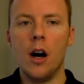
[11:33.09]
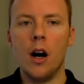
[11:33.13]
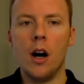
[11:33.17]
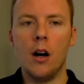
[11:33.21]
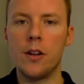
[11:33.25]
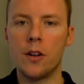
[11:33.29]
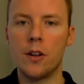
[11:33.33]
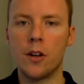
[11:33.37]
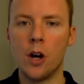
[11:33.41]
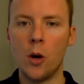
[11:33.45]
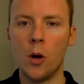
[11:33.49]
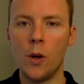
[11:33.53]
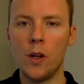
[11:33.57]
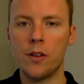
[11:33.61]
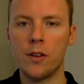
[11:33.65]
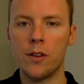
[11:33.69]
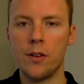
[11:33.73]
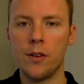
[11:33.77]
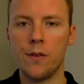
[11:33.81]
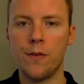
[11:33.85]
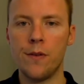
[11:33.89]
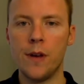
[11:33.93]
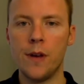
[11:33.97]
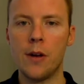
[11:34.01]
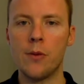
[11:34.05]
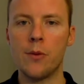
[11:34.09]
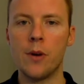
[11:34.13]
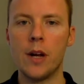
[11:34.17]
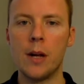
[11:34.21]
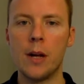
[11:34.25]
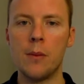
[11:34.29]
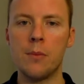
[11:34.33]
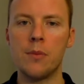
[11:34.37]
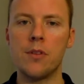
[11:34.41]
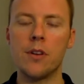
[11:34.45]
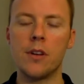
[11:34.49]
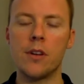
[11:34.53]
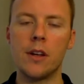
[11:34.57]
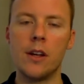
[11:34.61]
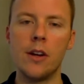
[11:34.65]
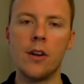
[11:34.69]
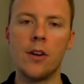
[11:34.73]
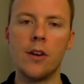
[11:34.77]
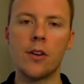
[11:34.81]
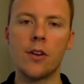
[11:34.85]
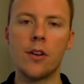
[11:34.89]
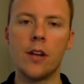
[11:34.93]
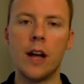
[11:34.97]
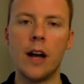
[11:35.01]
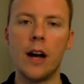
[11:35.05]
to go into the FedRAMP
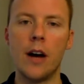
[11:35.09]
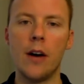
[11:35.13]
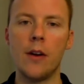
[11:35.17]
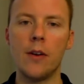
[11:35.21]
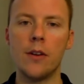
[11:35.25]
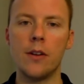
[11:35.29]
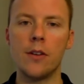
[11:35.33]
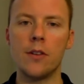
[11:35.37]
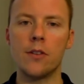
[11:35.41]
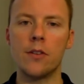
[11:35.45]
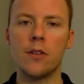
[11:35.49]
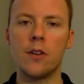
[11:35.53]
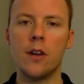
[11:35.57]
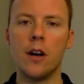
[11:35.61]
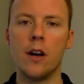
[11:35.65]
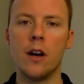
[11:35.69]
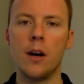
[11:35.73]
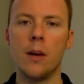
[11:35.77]
Secure Cloud is